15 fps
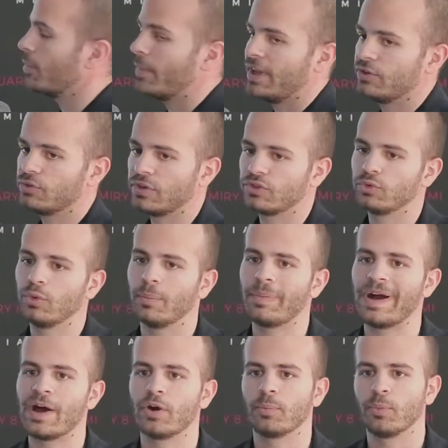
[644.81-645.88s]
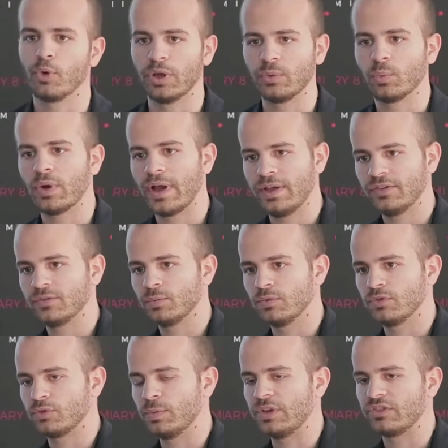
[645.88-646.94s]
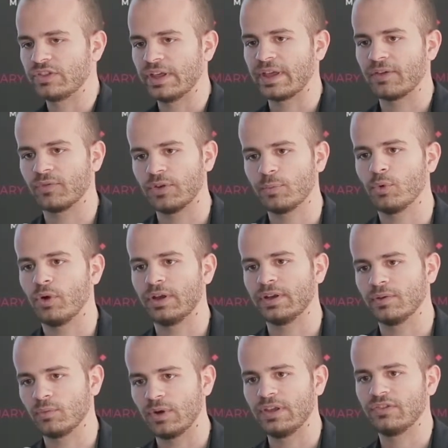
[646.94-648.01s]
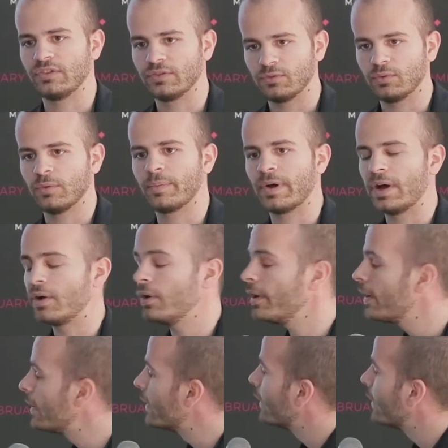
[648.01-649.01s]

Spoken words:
a matrix to a power point-wise, which means take every point and raise it to a power.